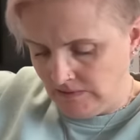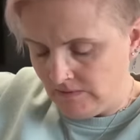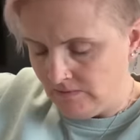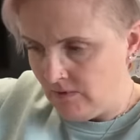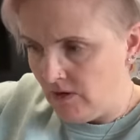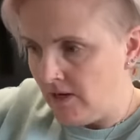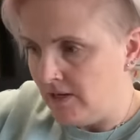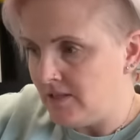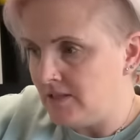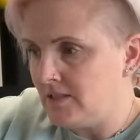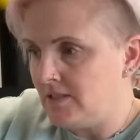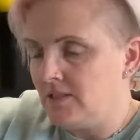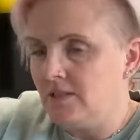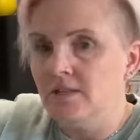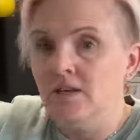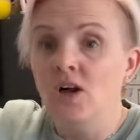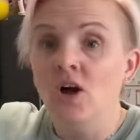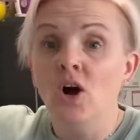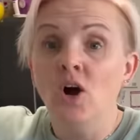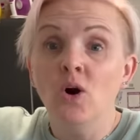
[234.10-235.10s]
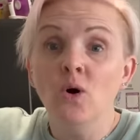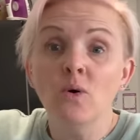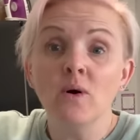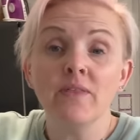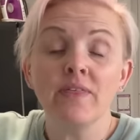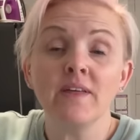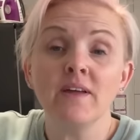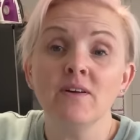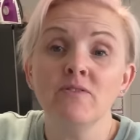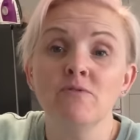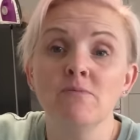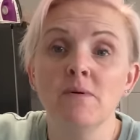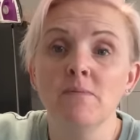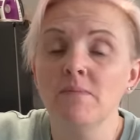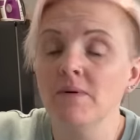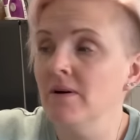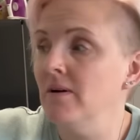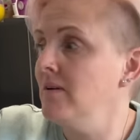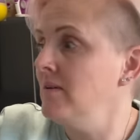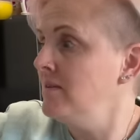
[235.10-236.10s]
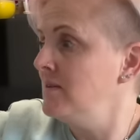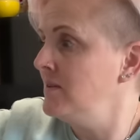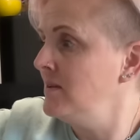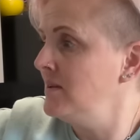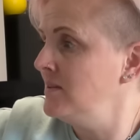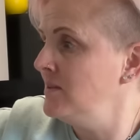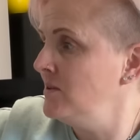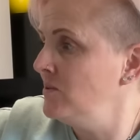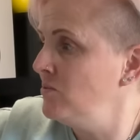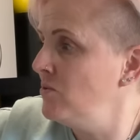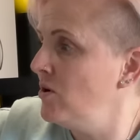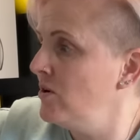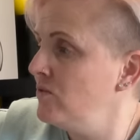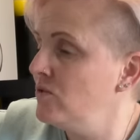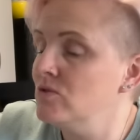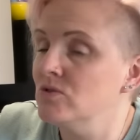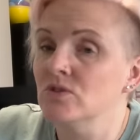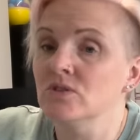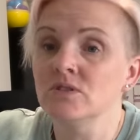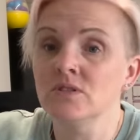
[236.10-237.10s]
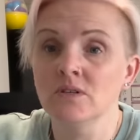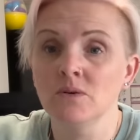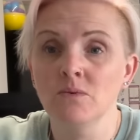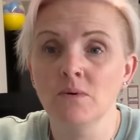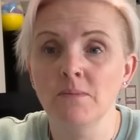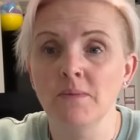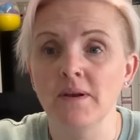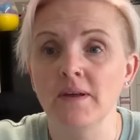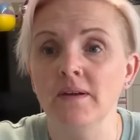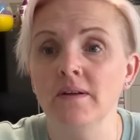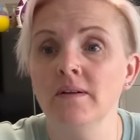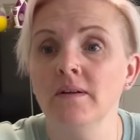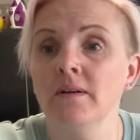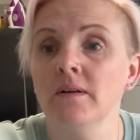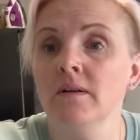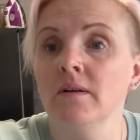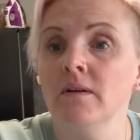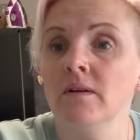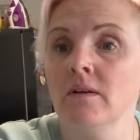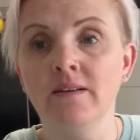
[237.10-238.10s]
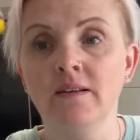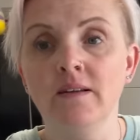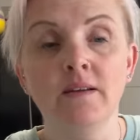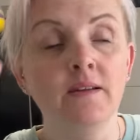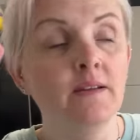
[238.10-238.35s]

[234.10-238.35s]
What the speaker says: Right, oh, I think I remember what I've ordered in a minute.